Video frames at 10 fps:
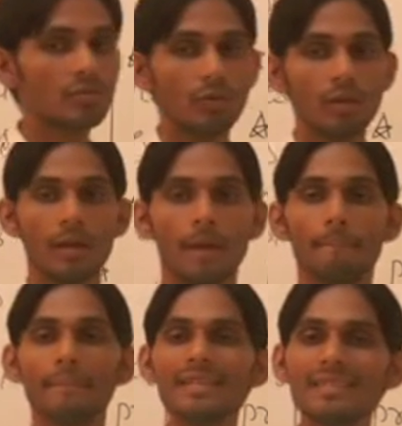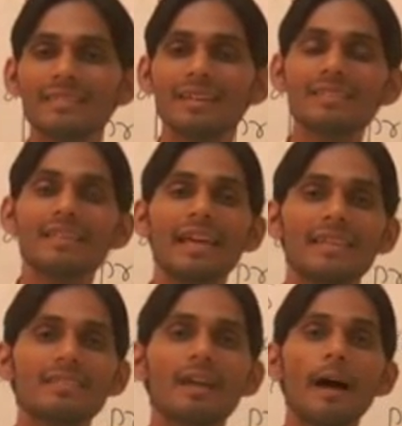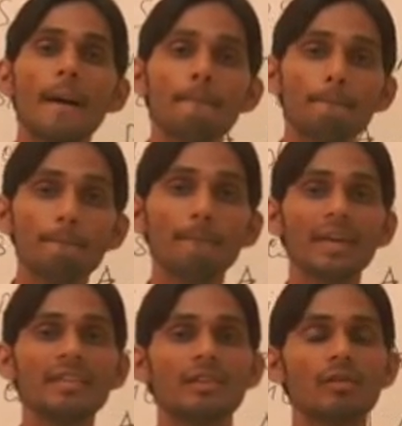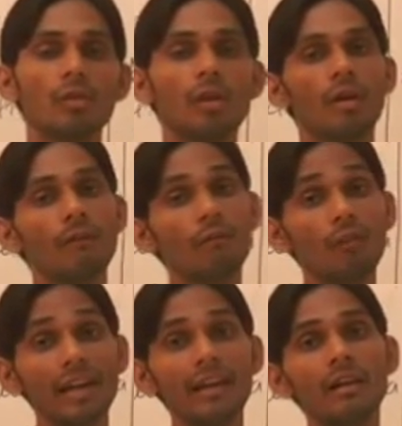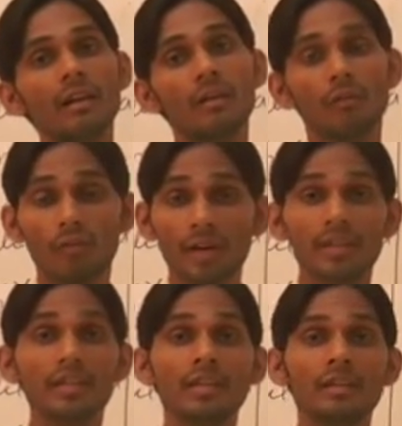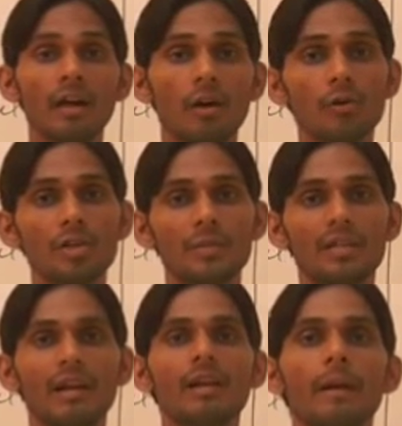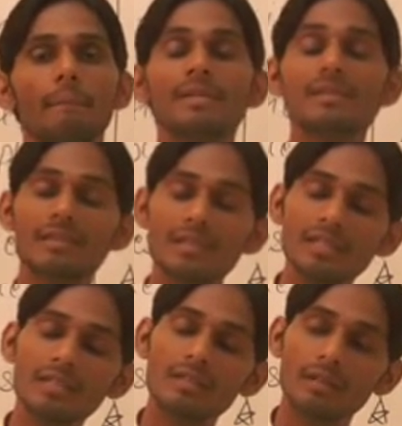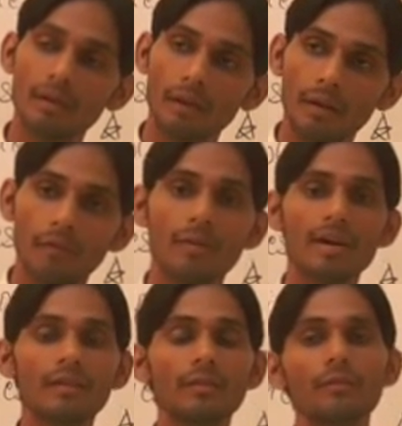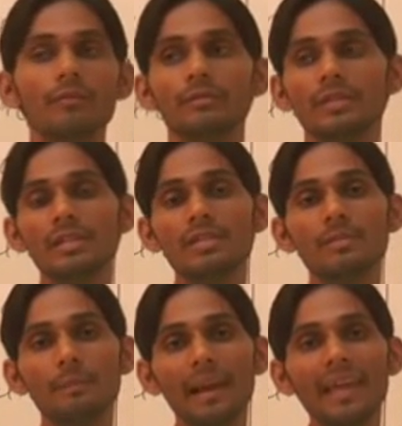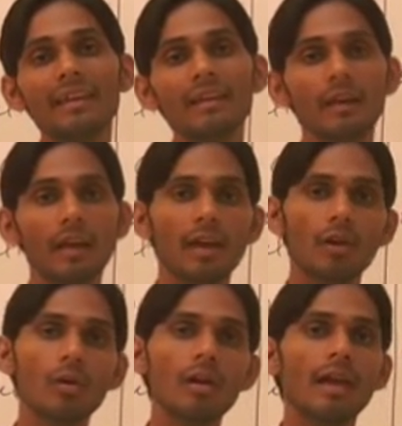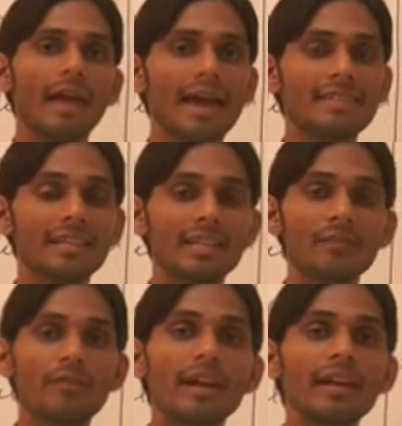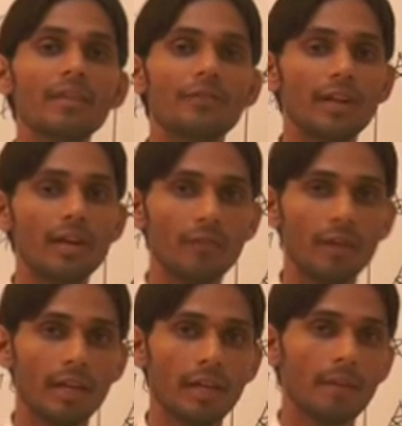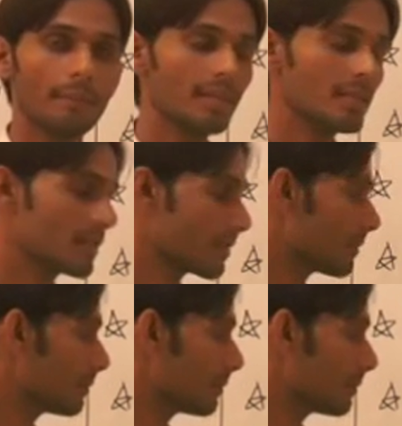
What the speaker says: role. Means nurse has the major role while working in the hospital. Means she is playing a role as a different way. Means